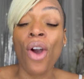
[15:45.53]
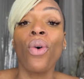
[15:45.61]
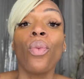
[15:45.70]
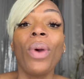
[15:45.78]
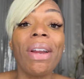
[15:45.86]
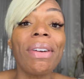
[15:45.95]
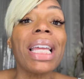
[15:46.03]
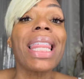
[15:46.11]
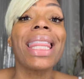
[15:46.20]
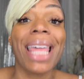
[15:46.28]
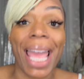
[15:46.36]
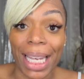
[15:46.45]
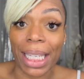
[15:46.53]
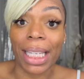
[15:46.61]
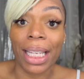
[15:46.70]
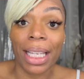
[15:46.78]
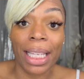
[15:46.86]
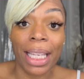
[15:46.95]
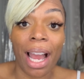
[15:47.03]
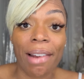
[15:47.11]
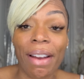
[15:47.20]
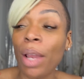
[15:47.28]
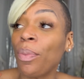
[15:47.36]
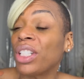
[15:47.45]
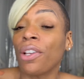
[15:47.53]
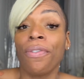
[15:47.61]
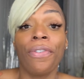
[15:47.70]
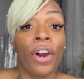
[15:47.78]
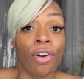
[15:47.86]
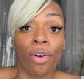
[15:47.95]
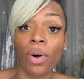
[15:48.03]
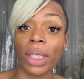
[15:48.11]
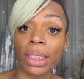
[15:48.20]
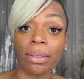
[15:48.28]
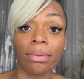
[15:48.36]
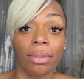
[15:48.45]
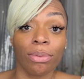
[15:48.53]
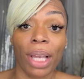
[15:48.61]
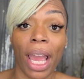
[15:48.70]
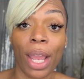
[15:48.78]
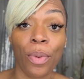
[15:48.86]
Wear it then, all right? With your fur on, okay?